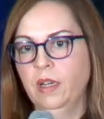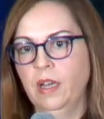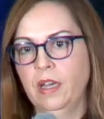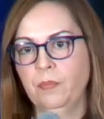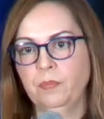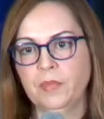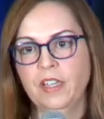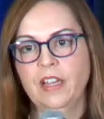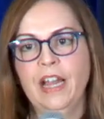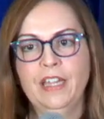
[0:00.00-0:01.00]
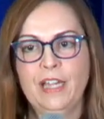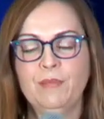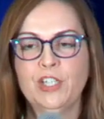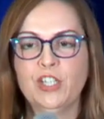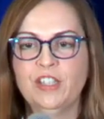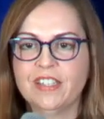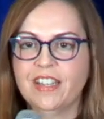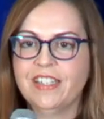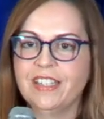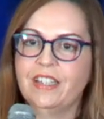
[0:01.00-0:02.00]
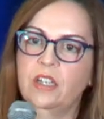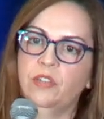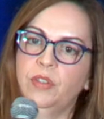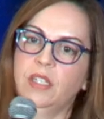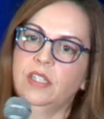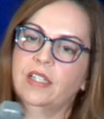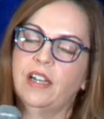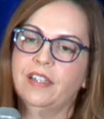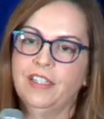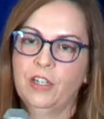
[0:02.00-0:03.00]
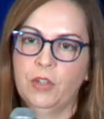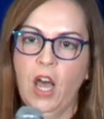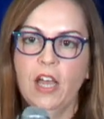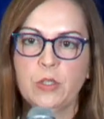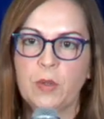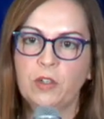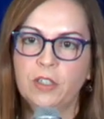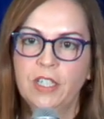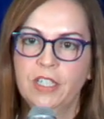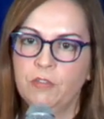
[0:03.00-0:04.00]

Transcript: Um, I, I, mentioned this idea of the, uh, you know, the hospital.